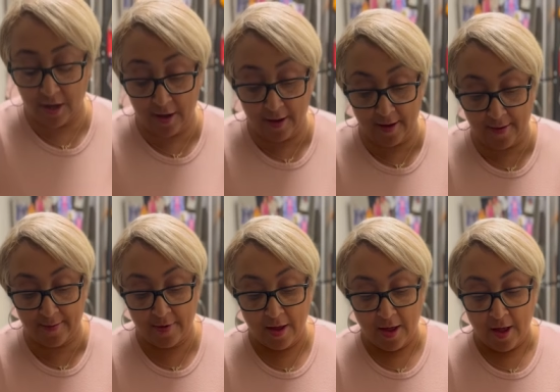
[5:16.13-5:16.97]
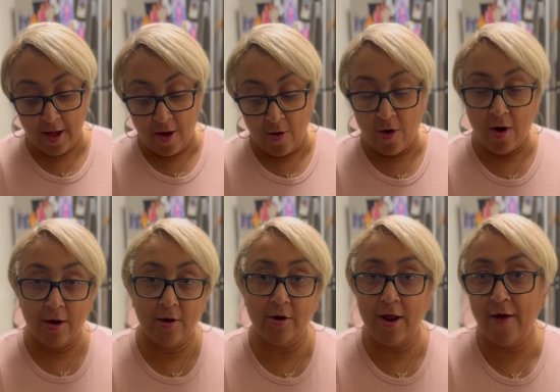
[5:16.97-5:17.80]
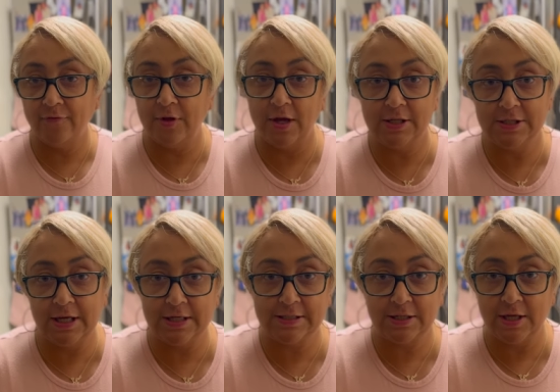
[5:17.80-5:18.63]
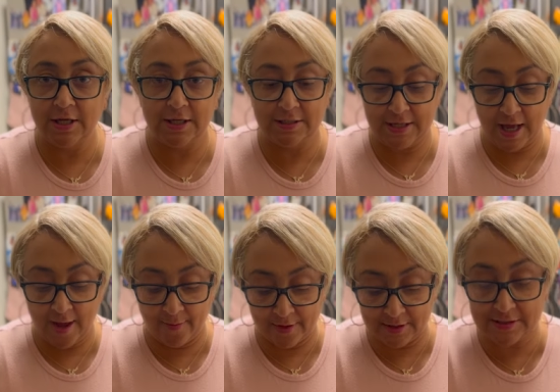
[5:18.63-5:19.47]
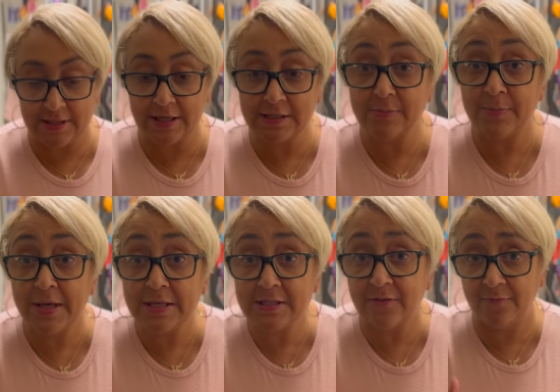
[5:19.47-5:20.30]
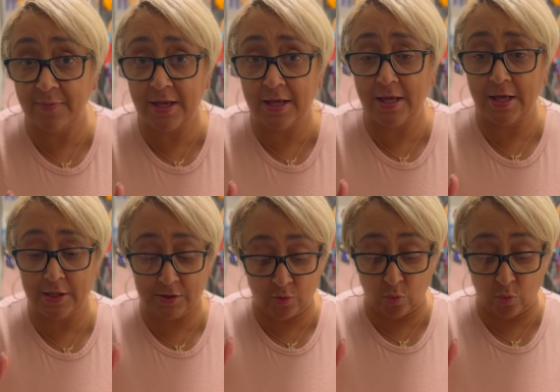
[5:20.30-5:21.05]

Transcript: Um, gonna have to adjust the cooking time because this piece of meat is